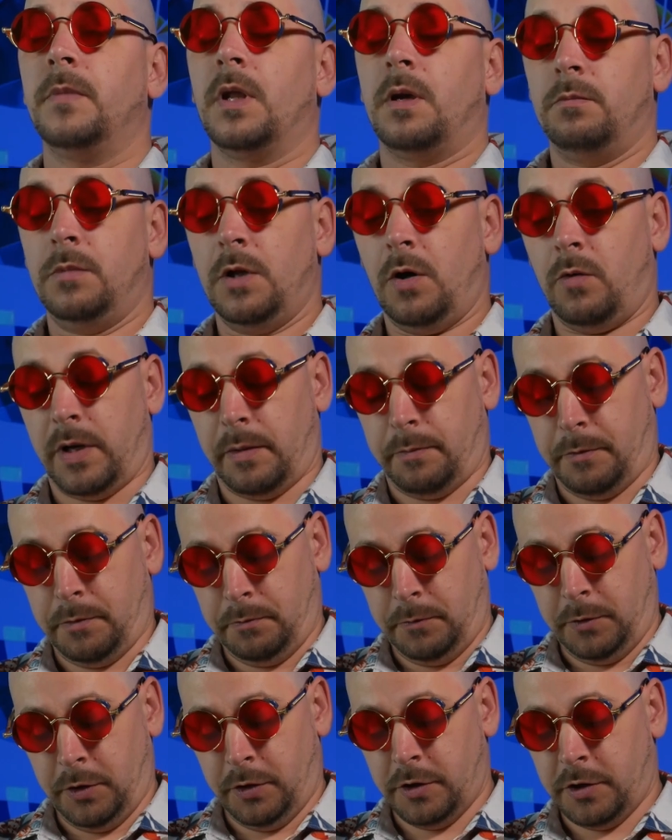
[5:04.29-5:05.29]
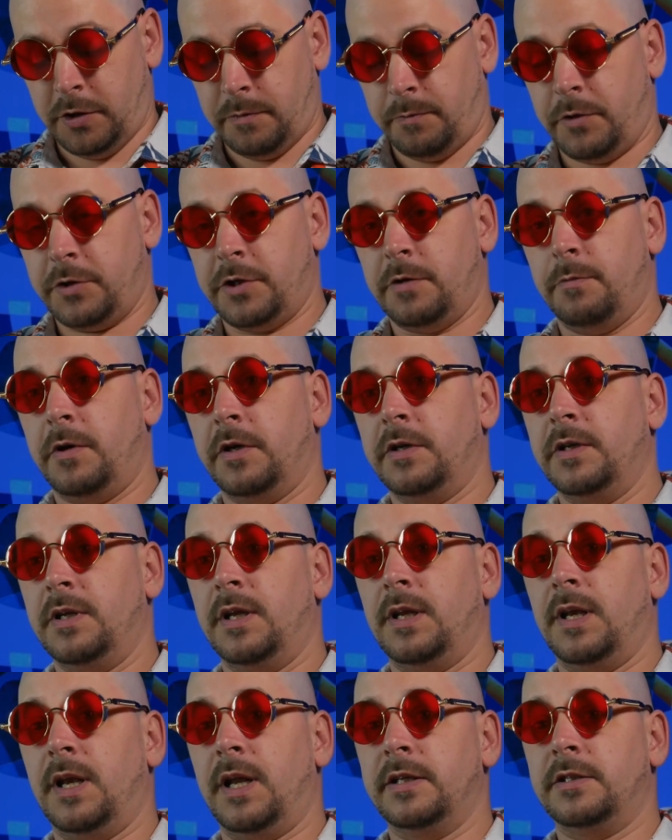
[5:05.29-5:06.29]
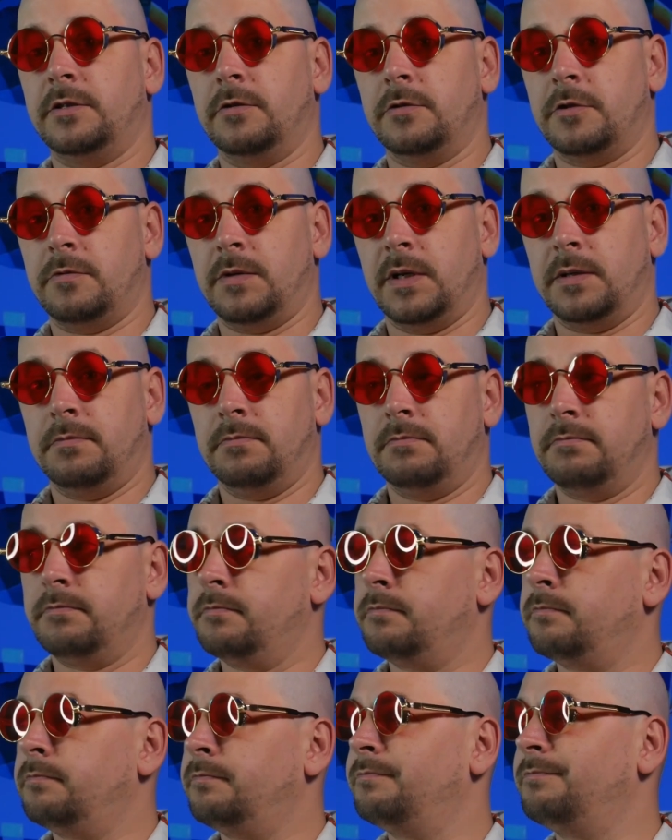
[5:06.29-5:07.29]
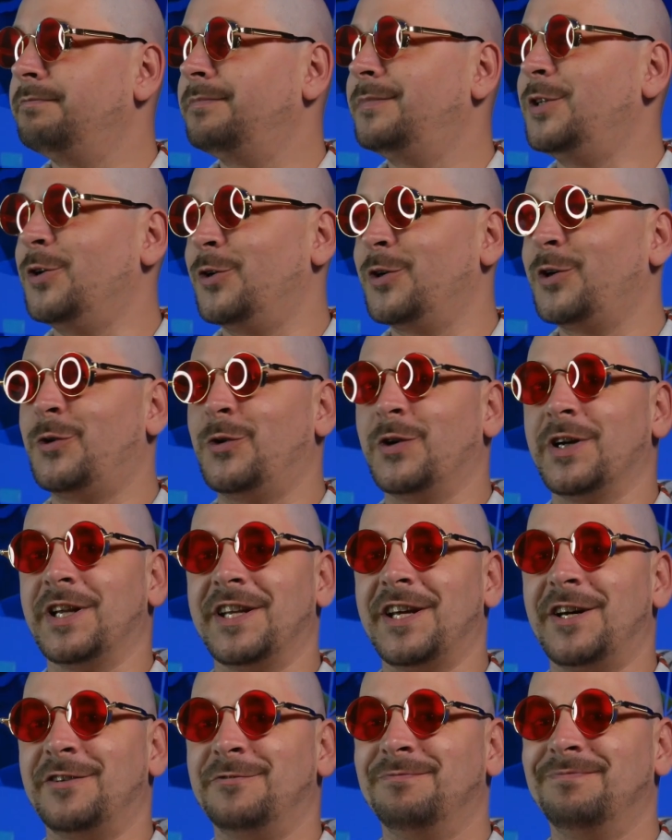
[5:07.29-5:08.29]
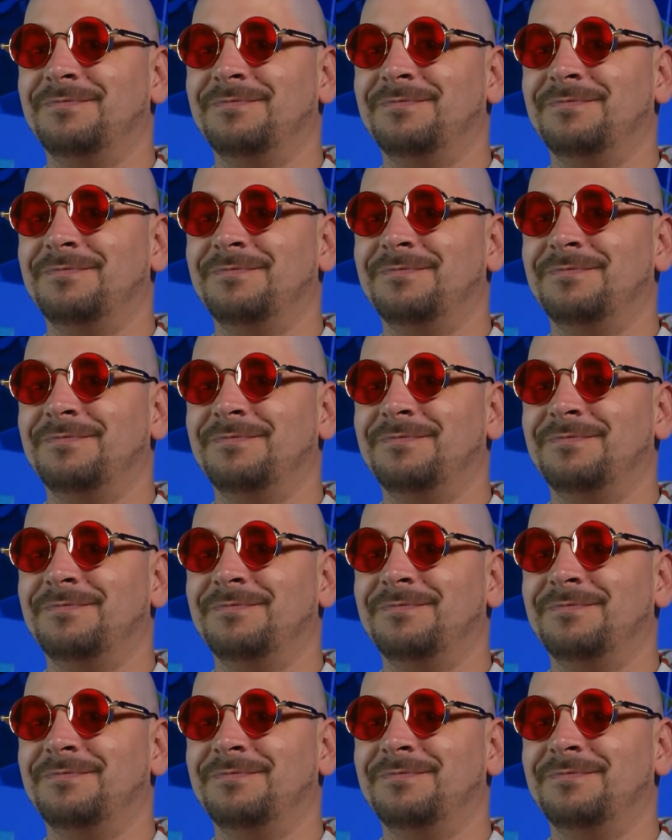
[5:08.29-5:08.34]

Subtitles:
No app. You just push a button and the light turns red. You're recording now.